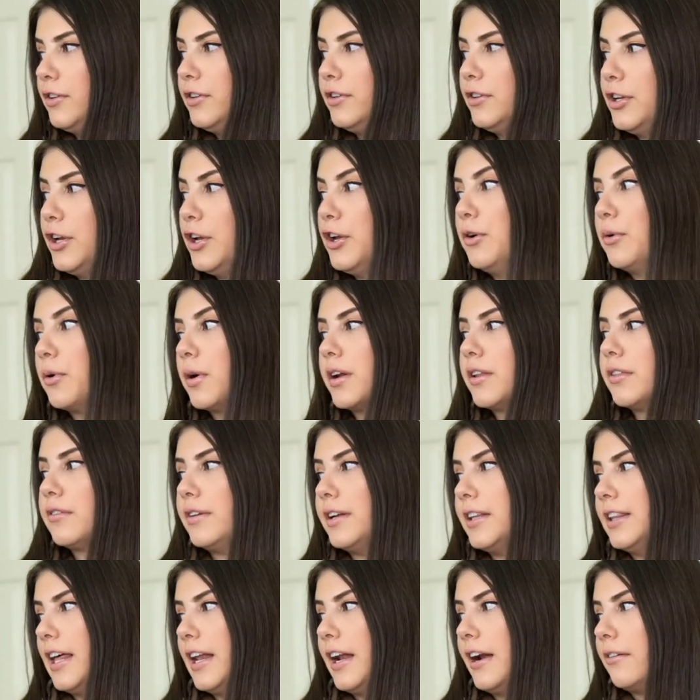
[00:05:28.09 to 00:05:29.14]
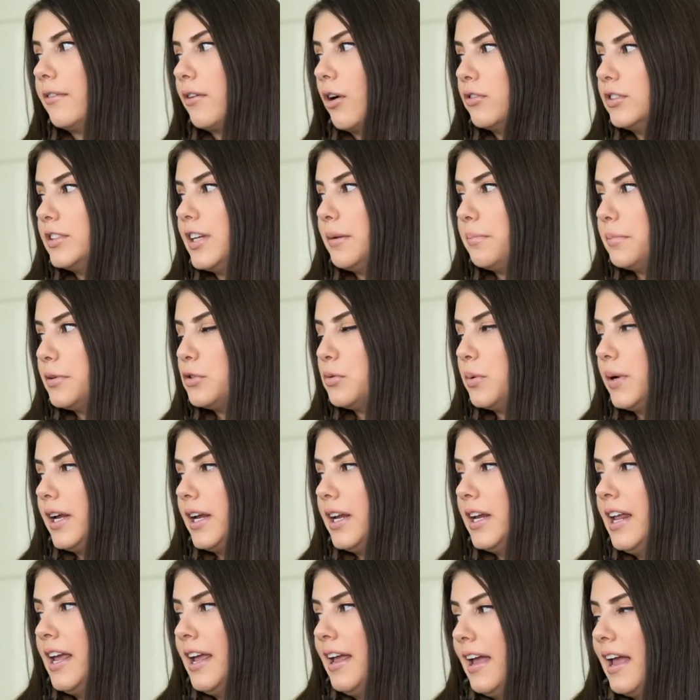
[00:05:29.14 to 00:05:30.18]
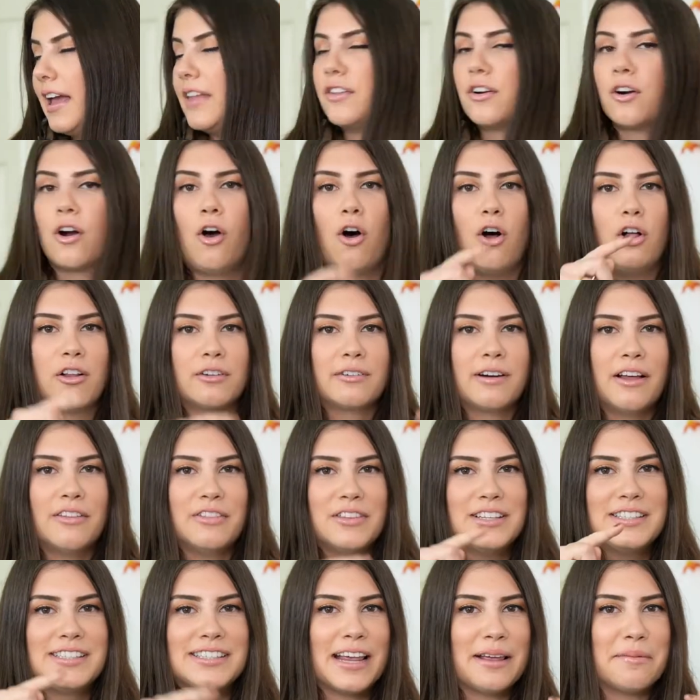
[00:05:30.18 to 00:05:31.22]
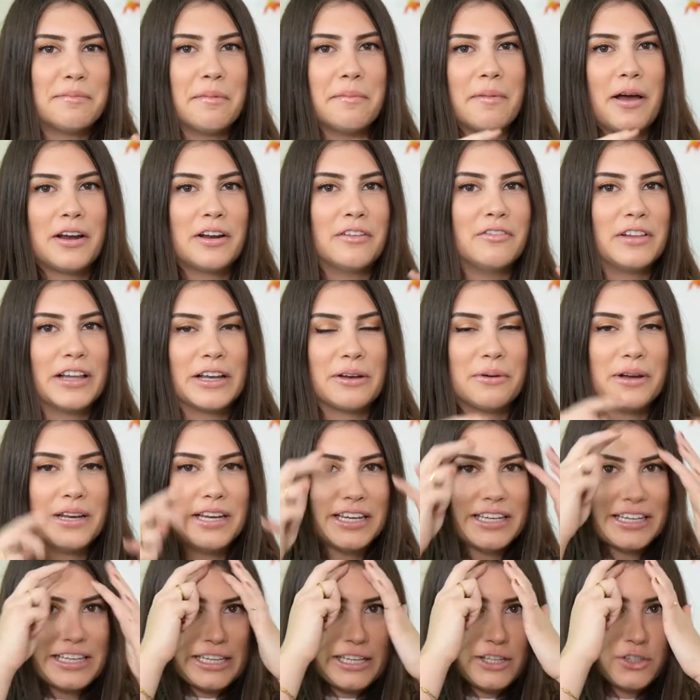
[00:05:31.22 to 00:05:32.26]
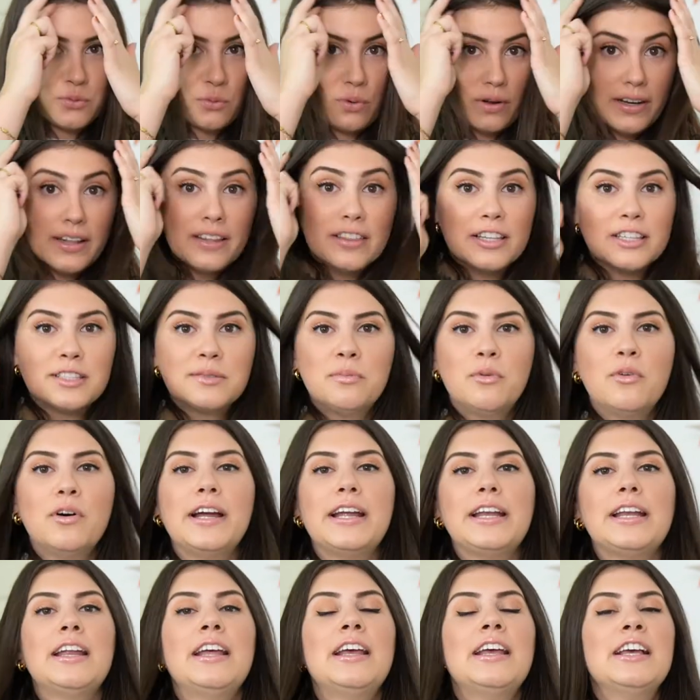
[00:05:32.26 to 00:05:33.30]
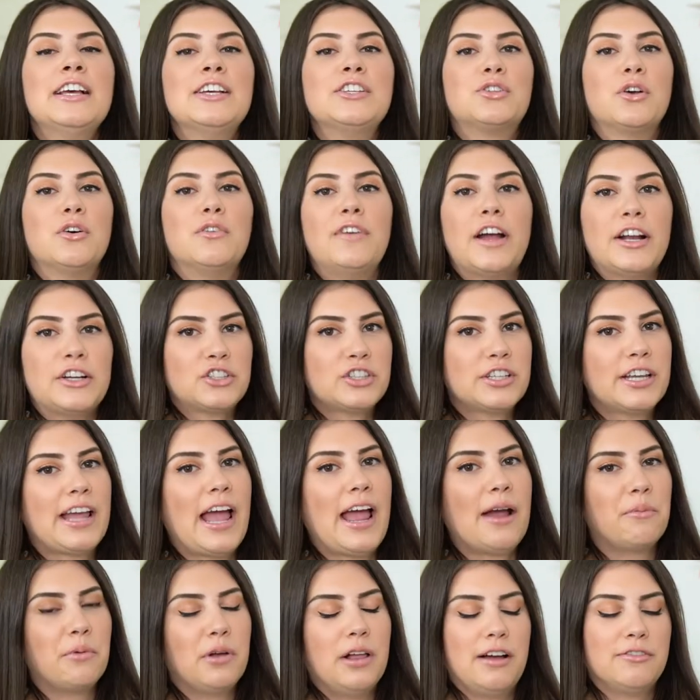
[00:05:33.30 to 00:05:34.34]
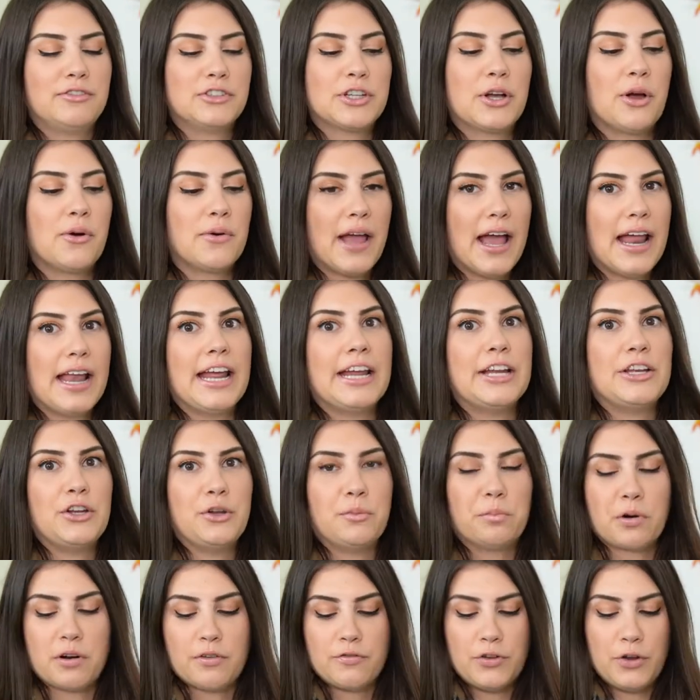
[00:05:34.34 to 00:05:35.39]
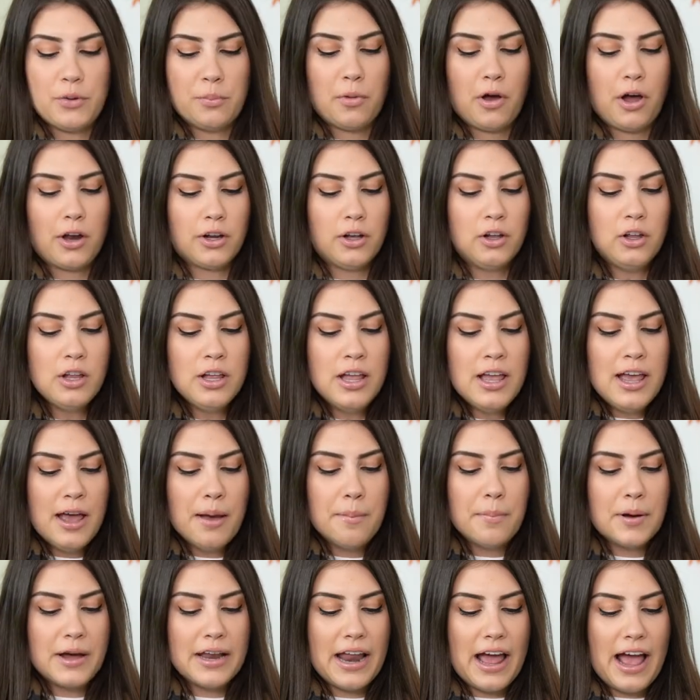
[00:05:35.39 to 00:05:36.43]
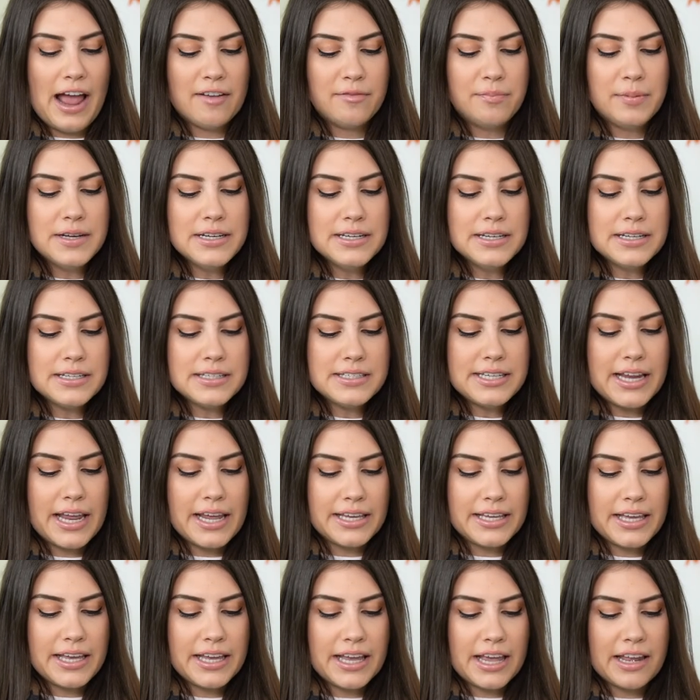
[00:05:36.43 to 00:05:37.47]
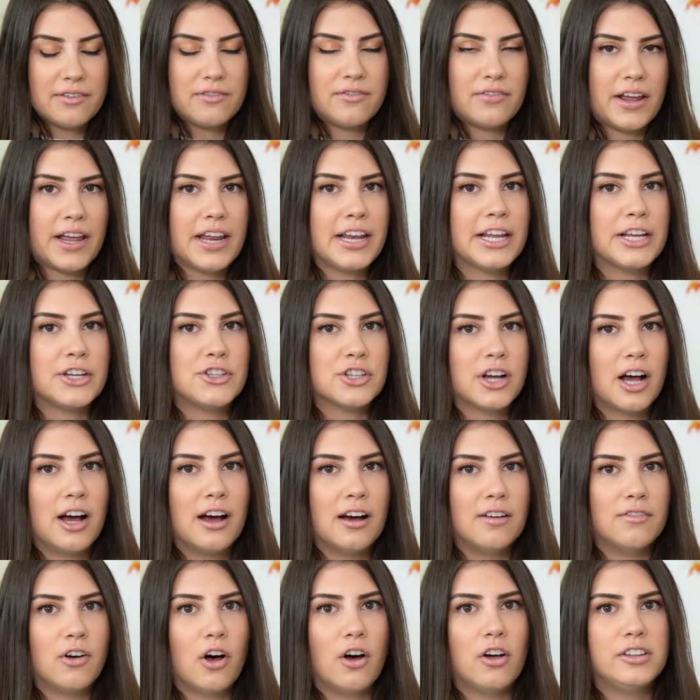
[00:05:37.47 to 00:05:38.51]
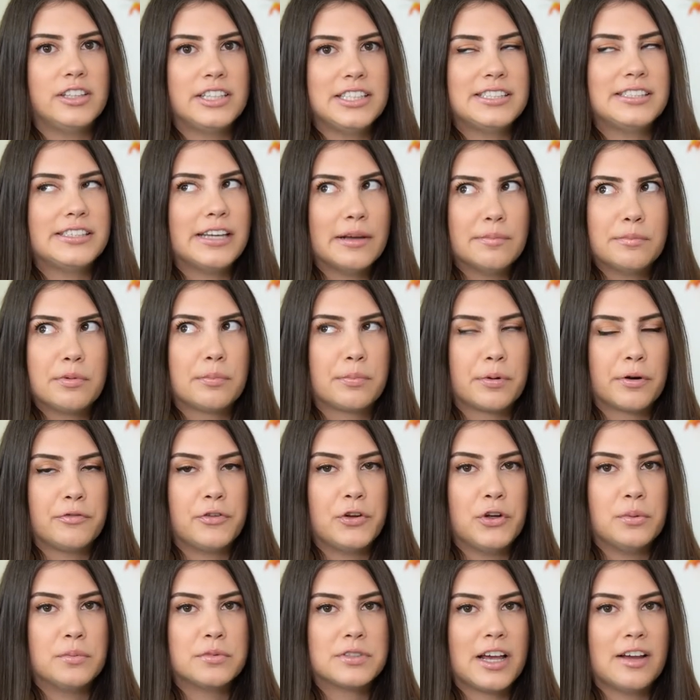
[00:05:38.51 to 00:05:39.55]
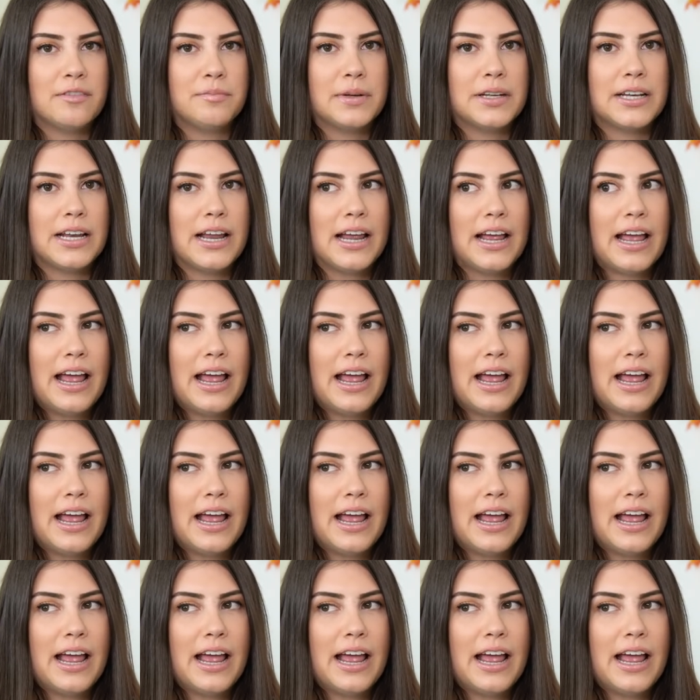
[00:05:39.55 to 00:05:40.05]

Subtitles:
two or three that I rotate between, and they're all around the same amount of liquid in each one at this point. So eventually I will have to go get a new perfume bottle, but I've been taking advantage of all these sample perfumes I've been